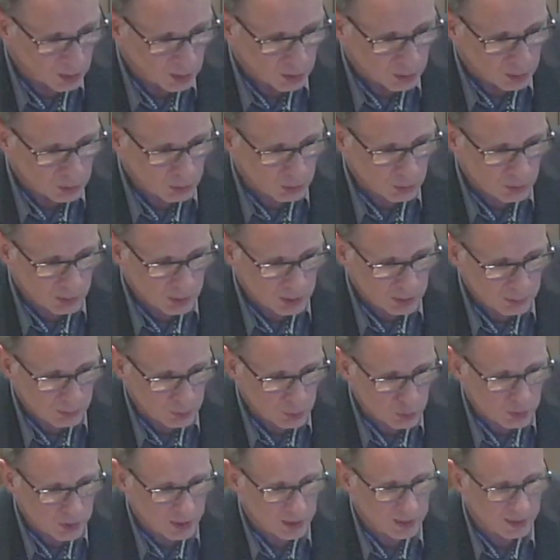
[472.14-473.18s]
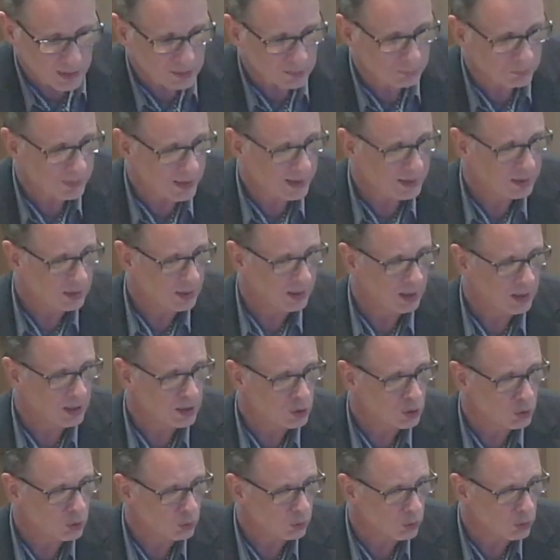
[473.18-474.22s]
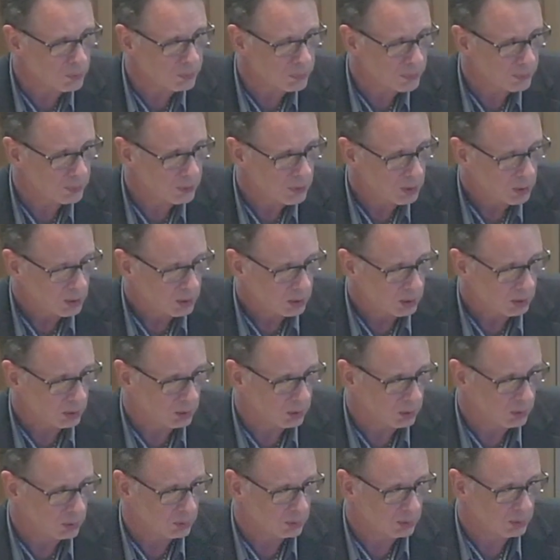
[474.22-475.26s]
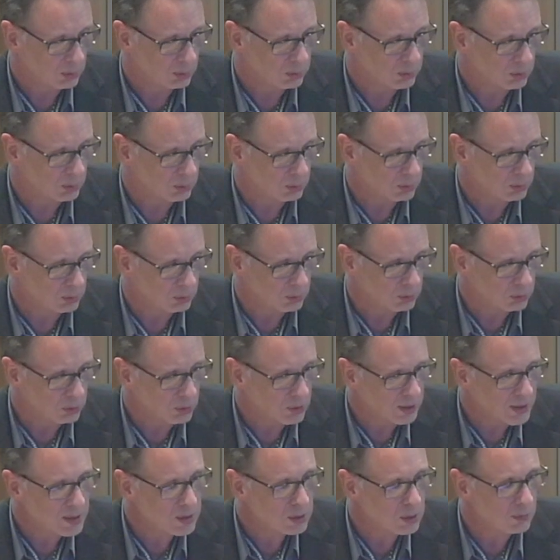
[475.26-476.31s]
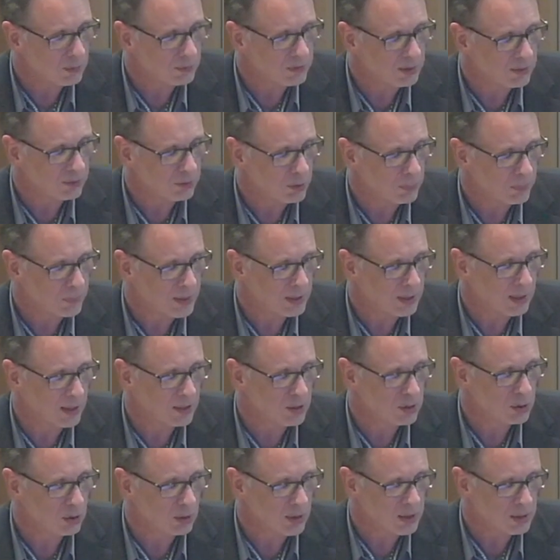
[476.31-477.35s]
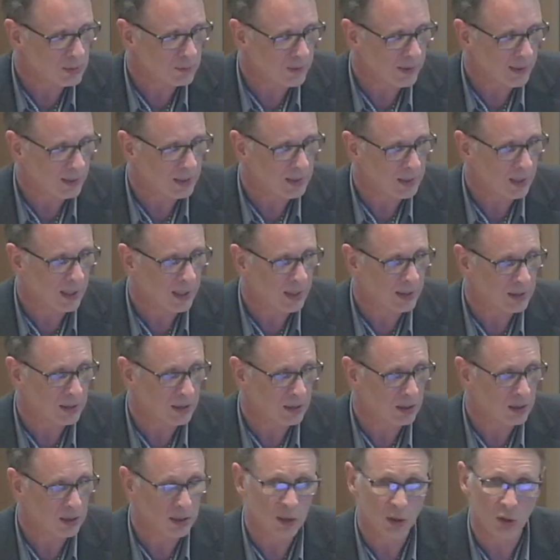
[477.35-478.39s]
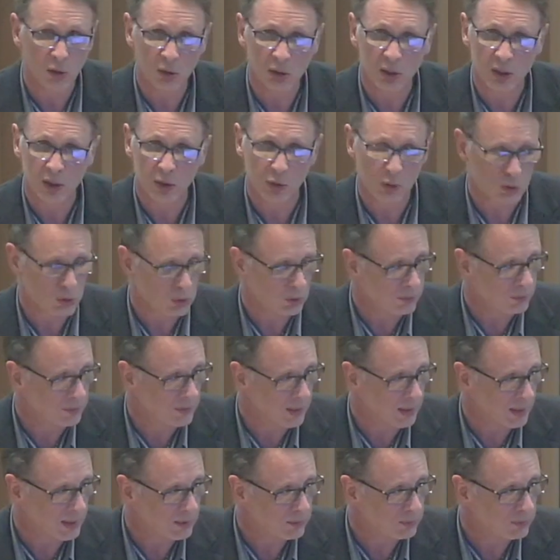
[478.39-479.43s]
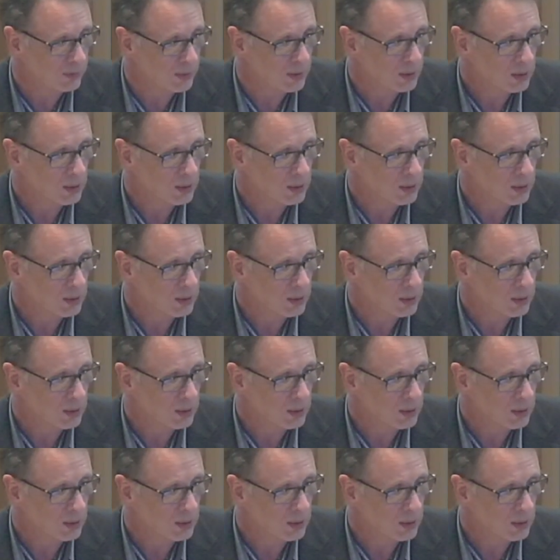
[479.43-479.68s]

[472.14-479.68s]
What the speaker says: Now, looking at by age group, the risk of developing cancer is very high in the early years of life.